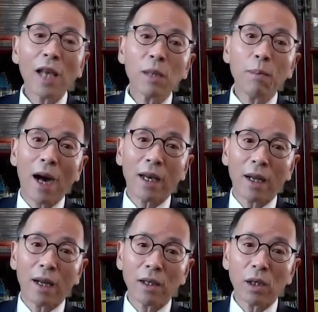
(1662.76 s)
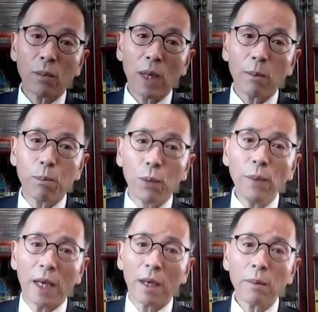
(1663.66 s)
the asset market has been
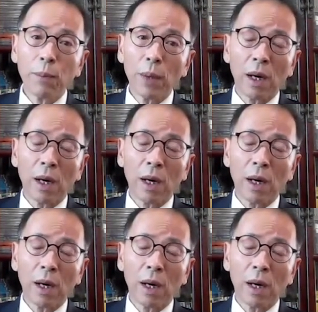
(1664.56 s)
booming,